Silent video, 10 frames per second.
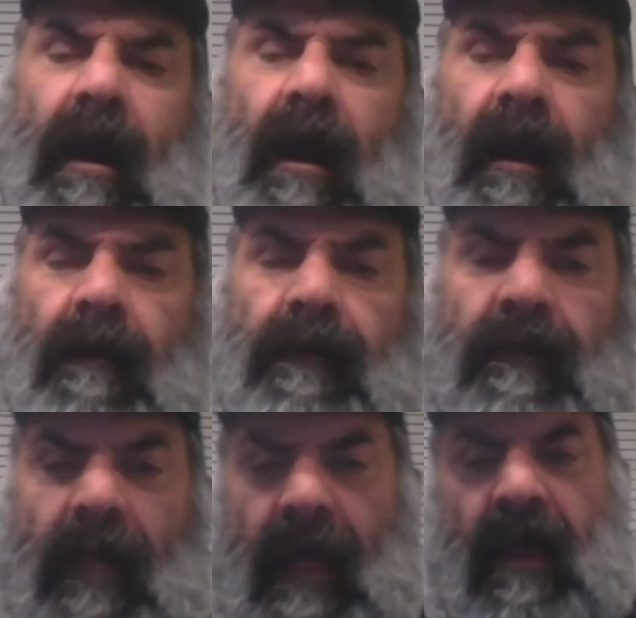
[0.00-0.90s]
Um,
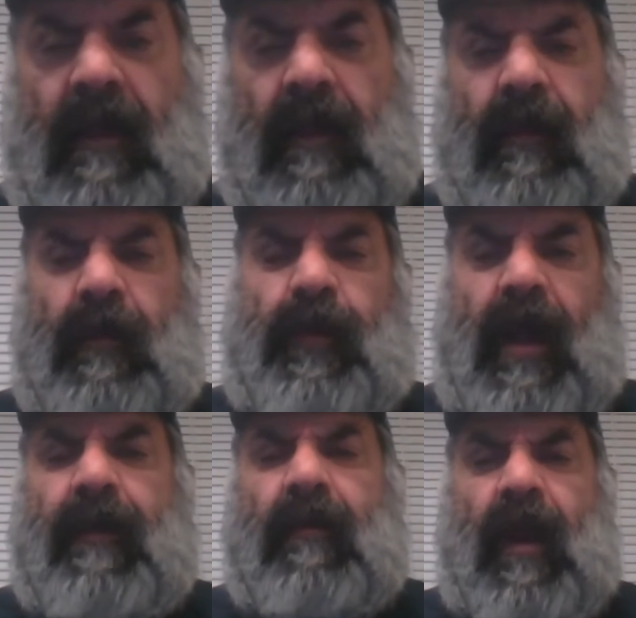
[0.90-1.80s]
you're
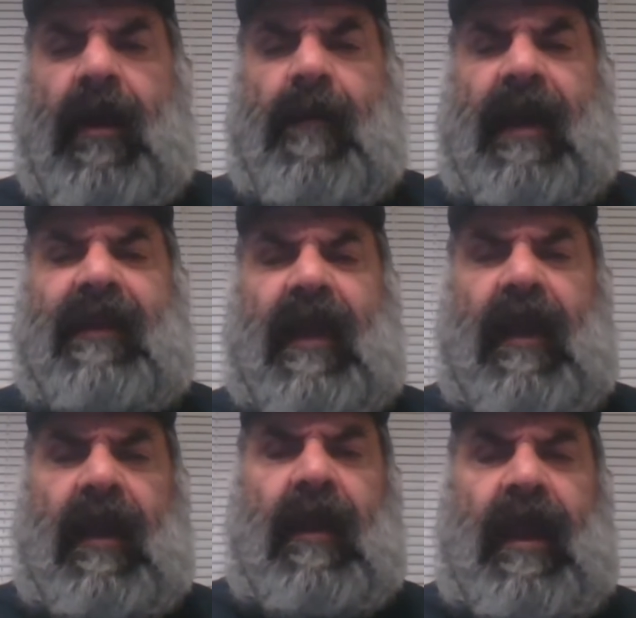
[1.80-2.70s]
probably right about
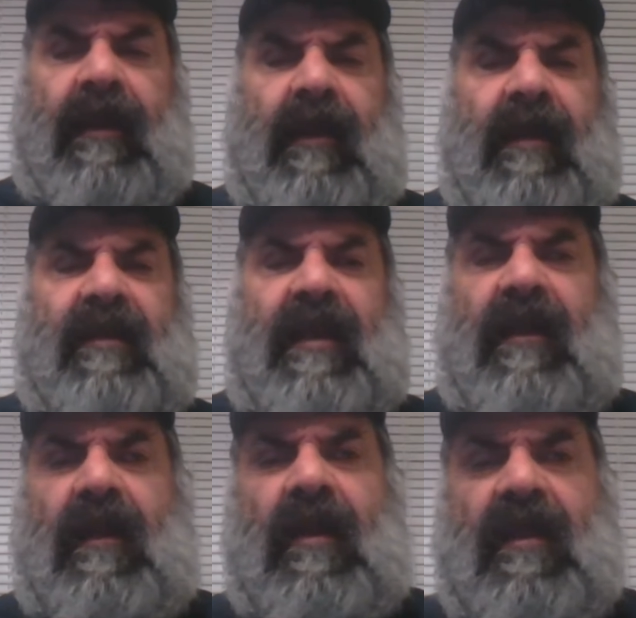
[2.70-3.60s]
that. And and and
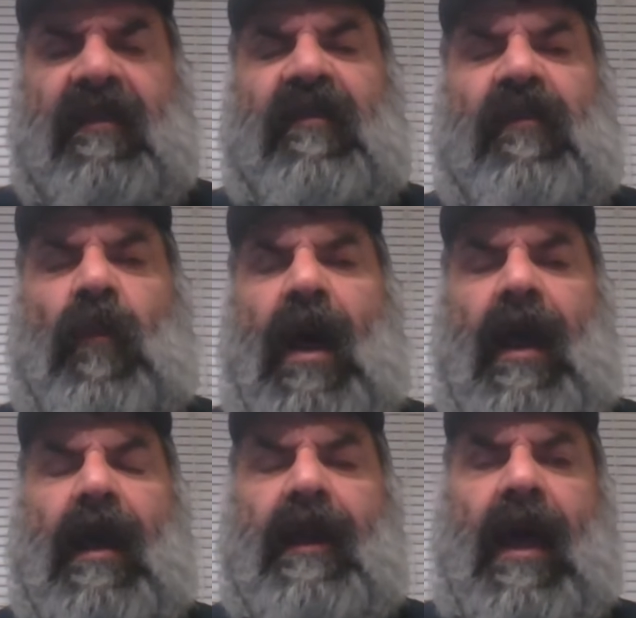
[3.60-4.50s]
Dean, this is
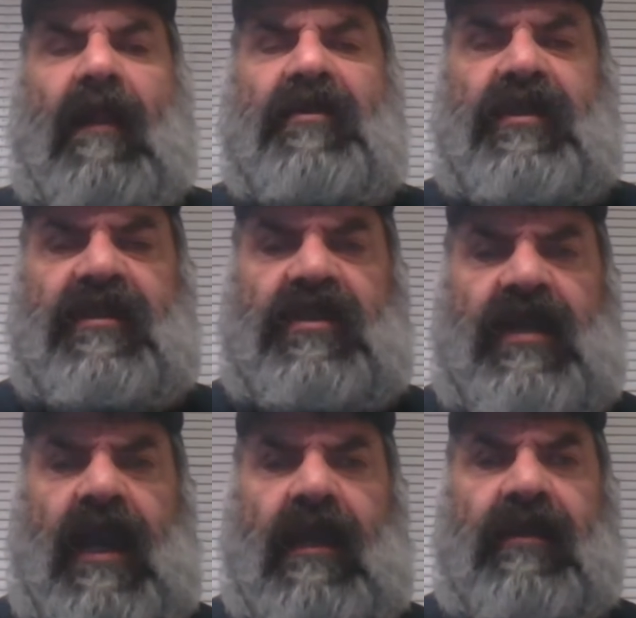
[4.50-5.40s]
why ideology has
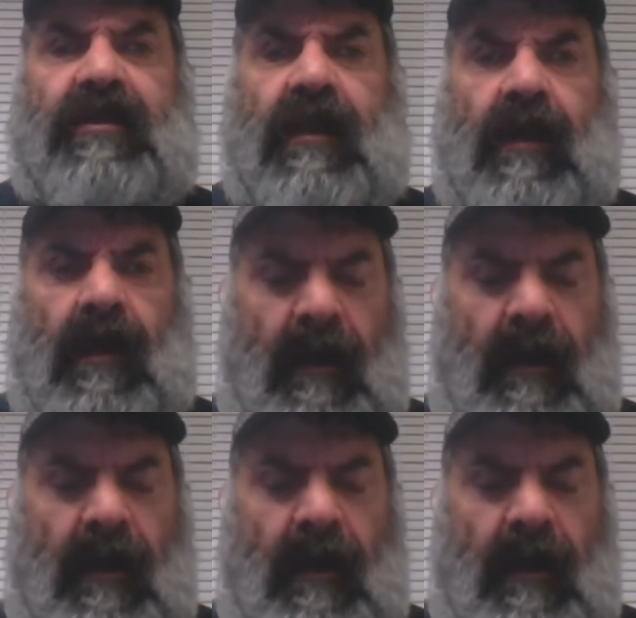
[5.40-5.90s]
changed.